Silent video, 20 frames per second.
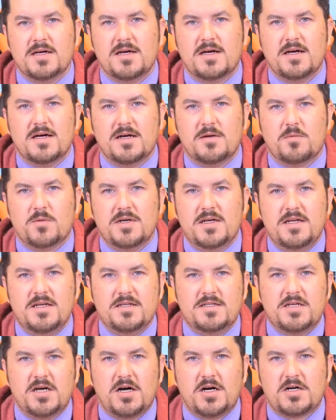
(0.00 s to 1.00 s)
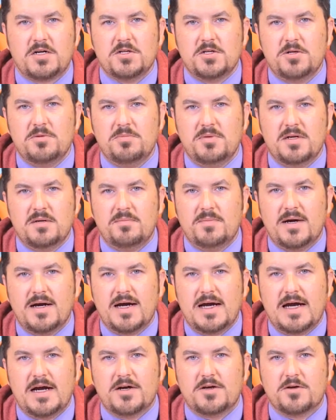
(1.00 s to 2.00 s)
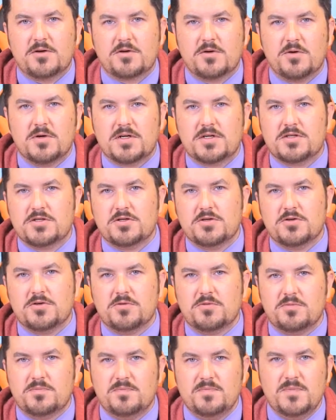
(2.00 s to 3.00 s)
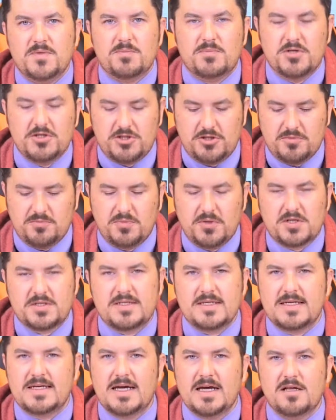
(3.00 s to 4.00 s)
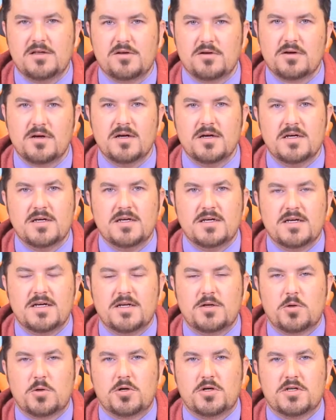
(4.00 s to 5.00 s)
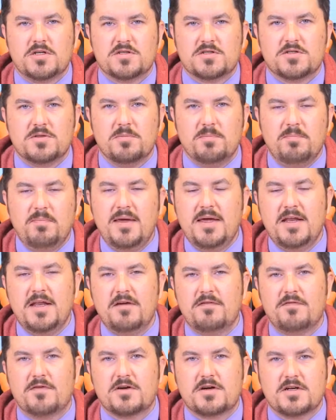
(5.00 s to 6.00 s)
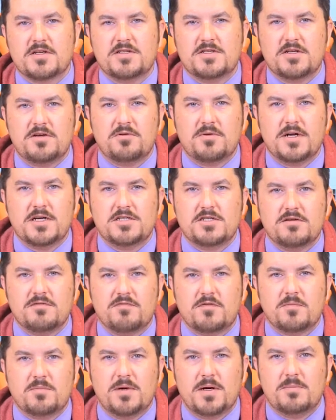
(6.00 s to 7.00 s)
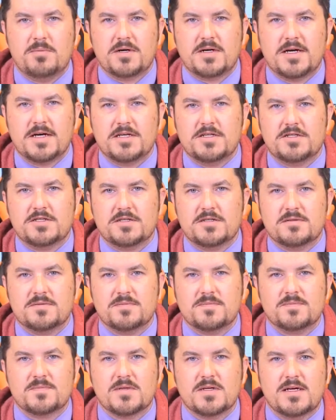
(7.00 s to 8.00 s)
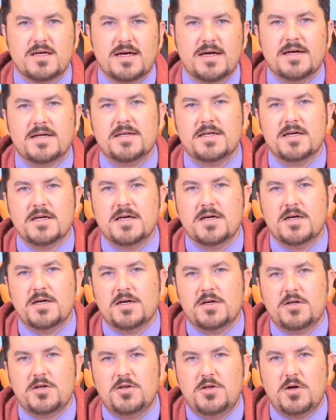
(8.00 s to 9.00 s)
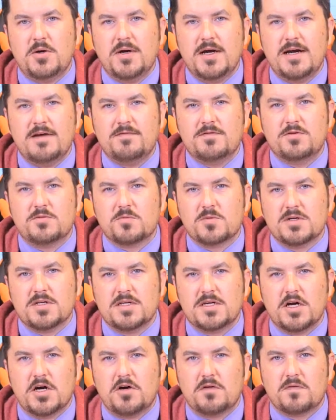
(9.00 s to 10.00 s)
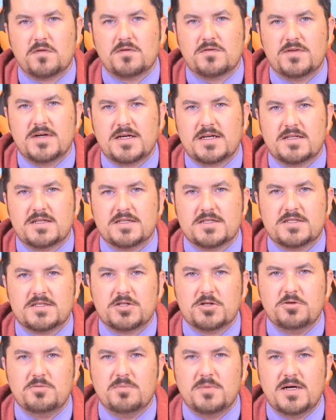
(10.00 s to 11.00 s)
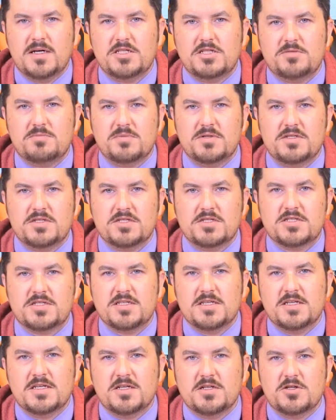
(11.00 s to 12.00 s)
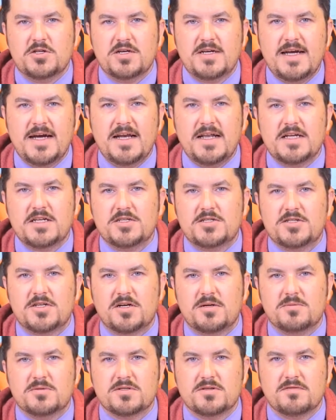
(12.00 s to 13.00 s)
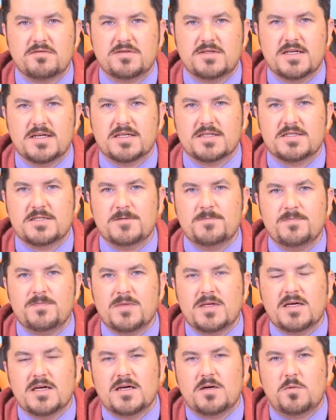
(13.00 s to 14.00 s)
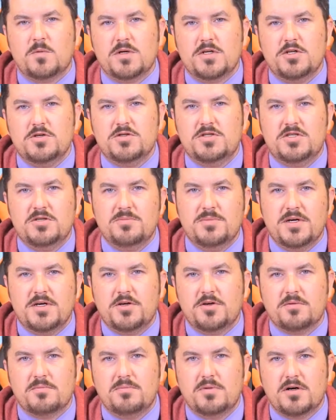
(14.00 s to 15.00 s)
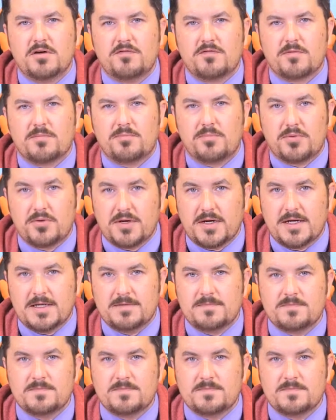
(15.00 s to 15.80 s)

And we need to talk a little bit about how you're going to put your book together in order to submit it for consideration for publication. And you don't have to really overthink this too much, but just look at it in terms of this. When you submit your book for print,